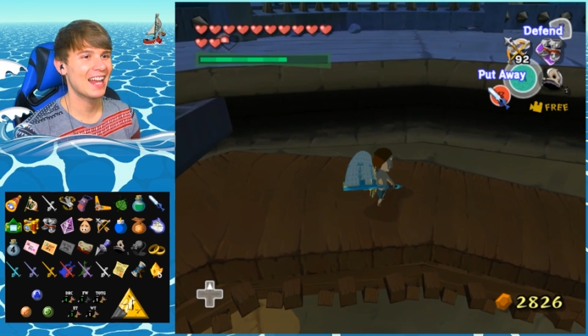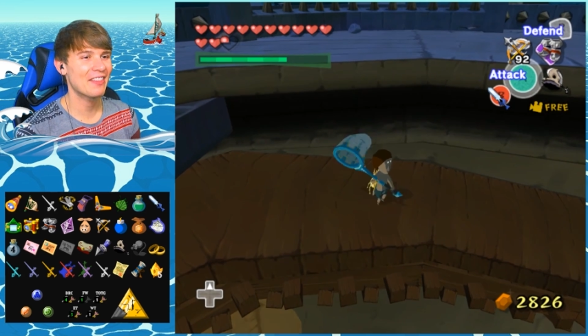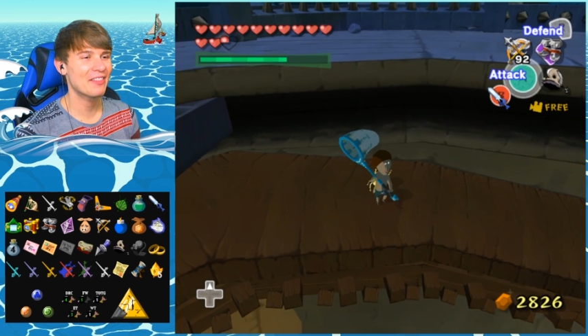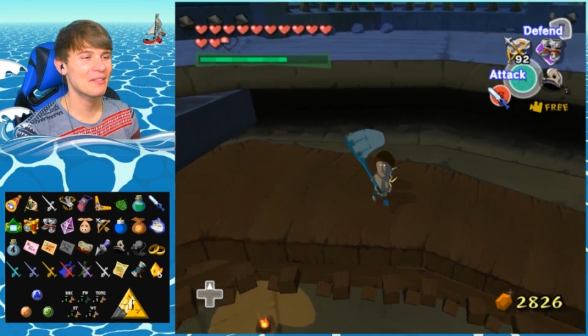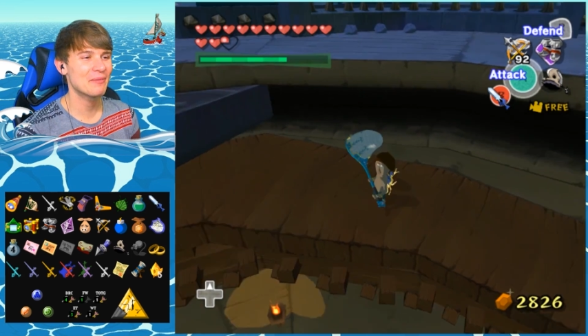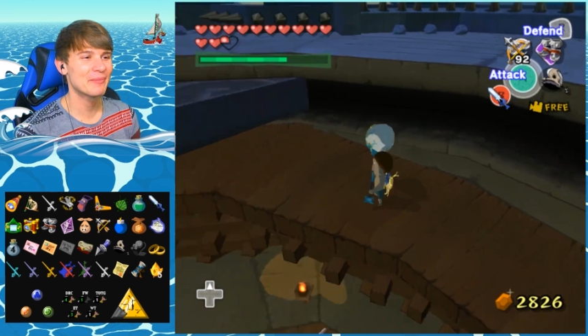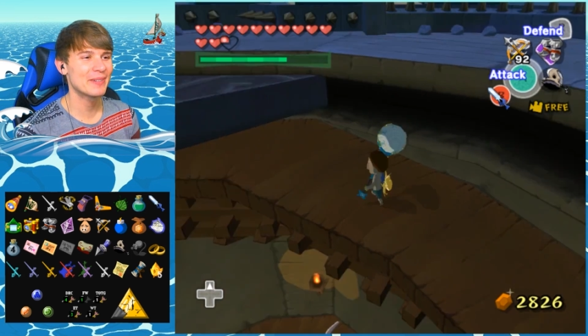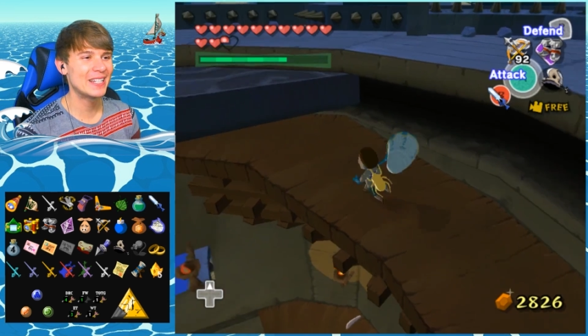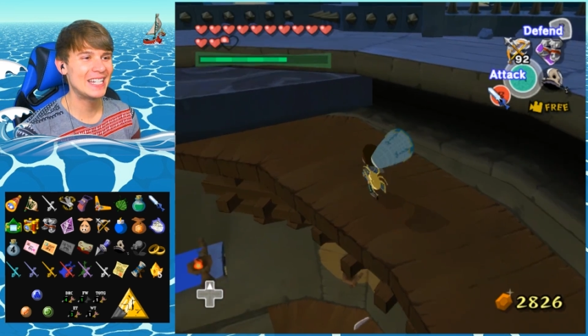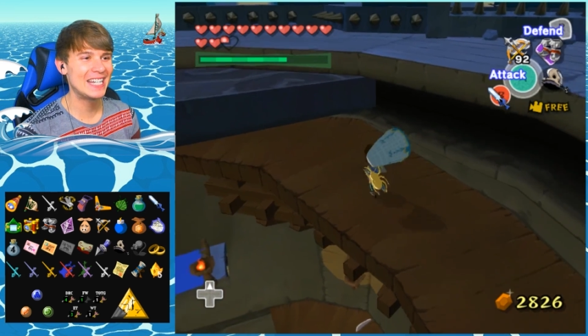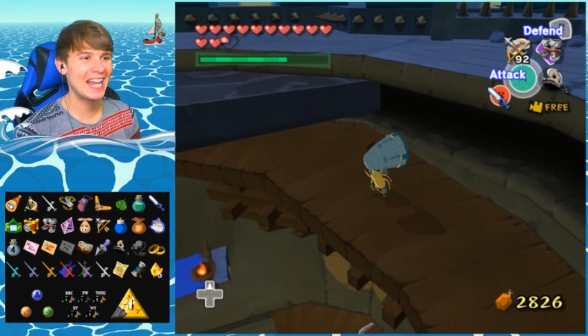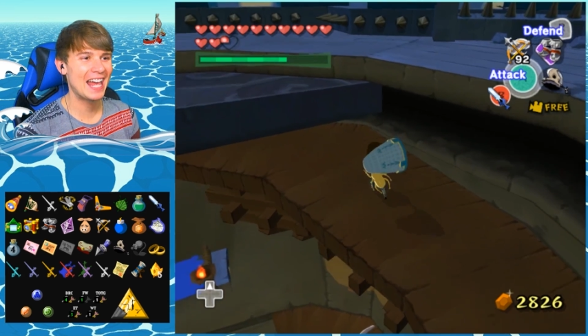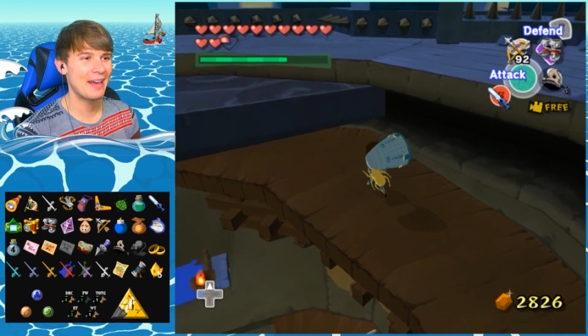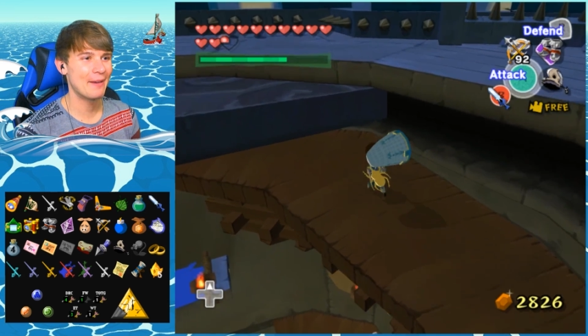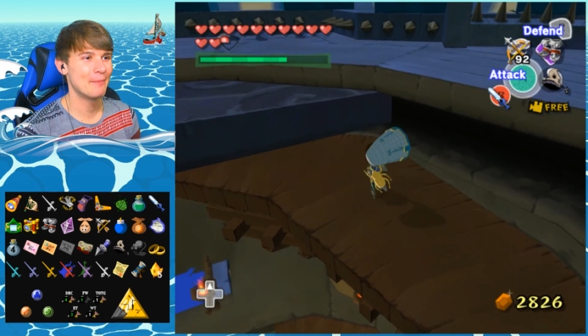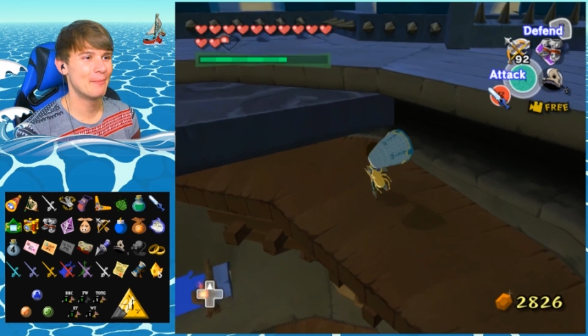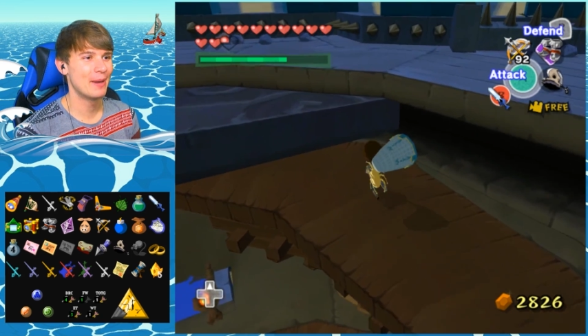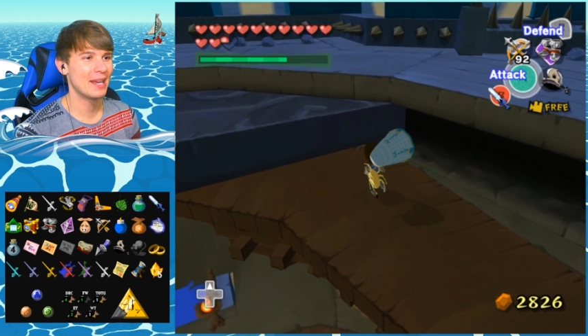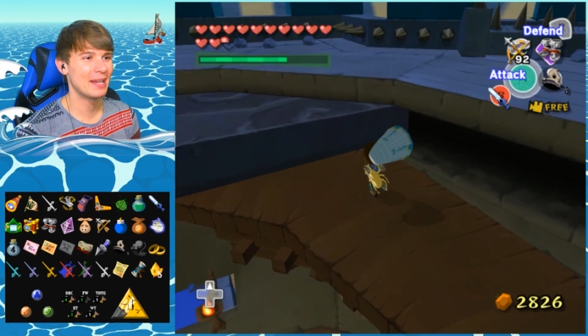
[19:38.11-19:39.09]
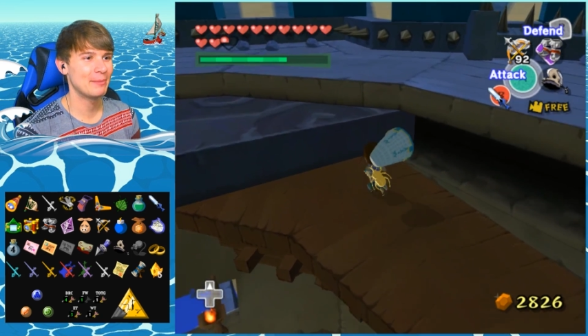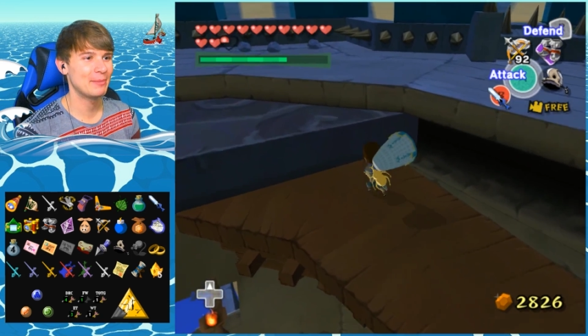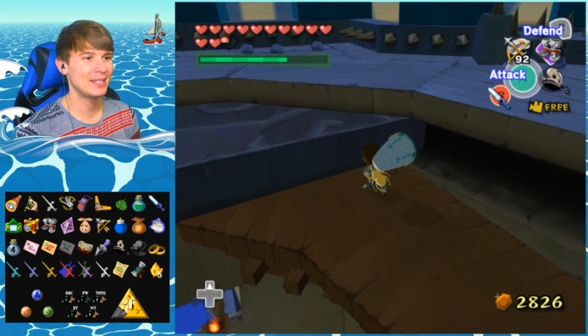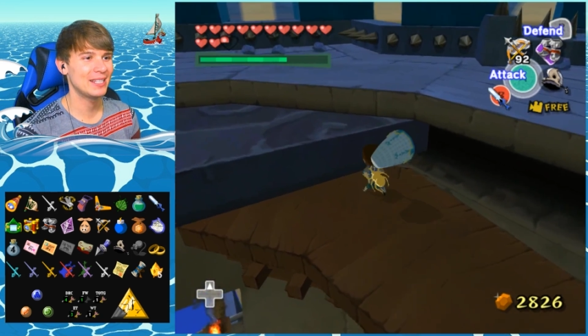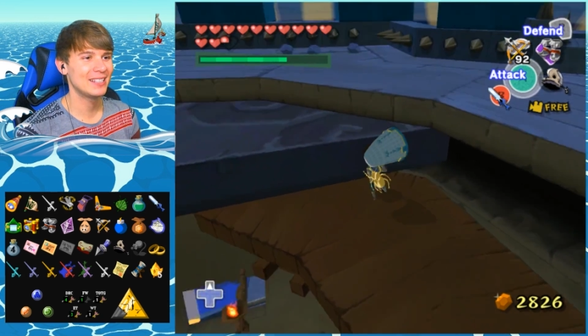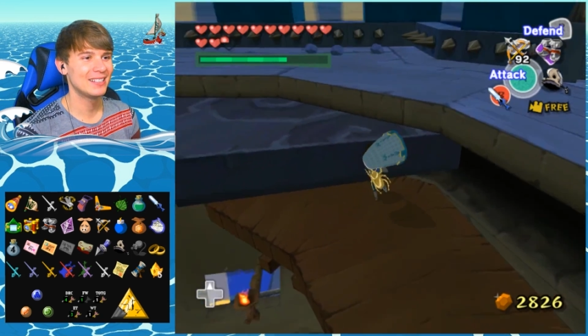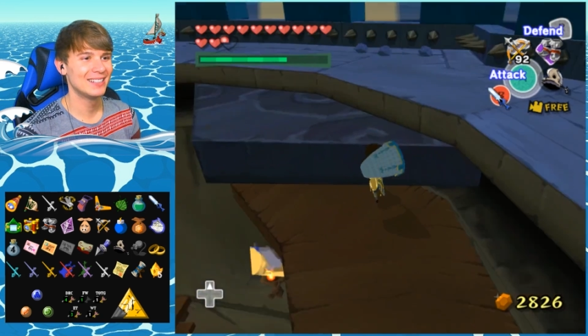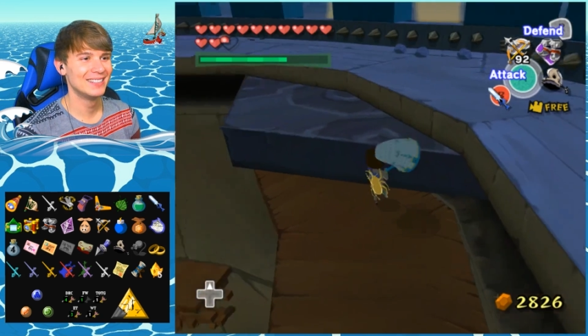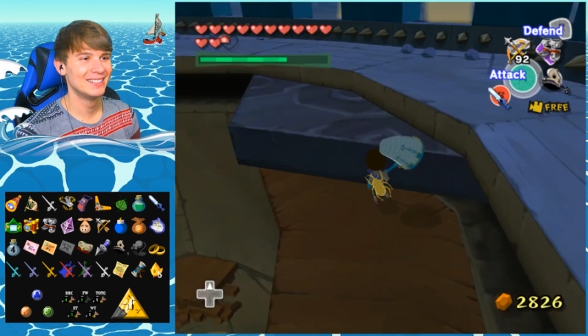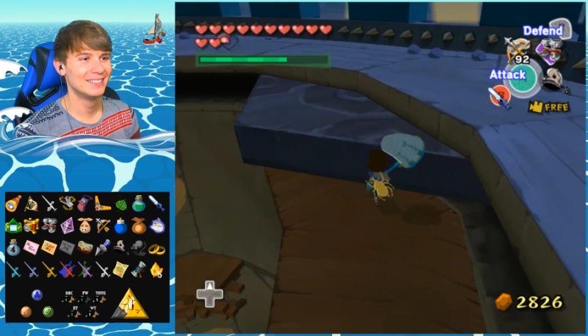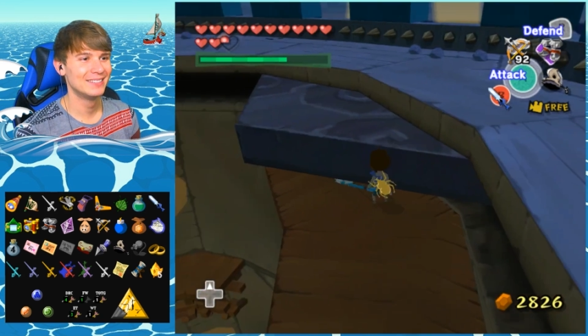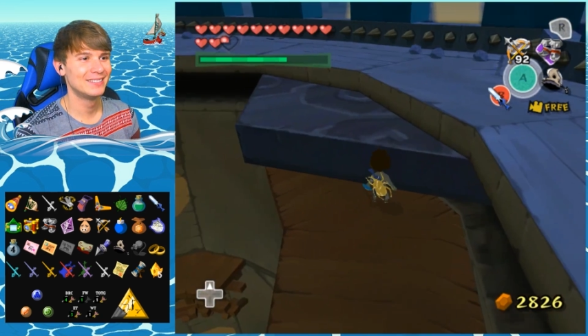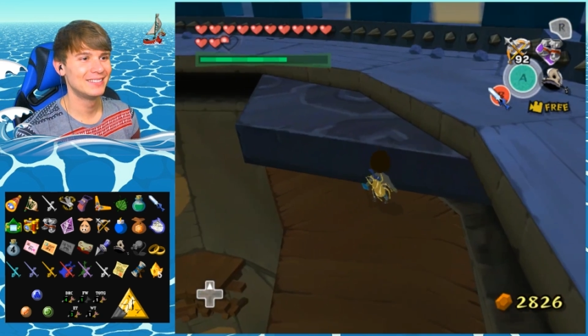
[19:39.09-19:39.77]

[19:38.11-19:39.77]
Nothing but net, baby.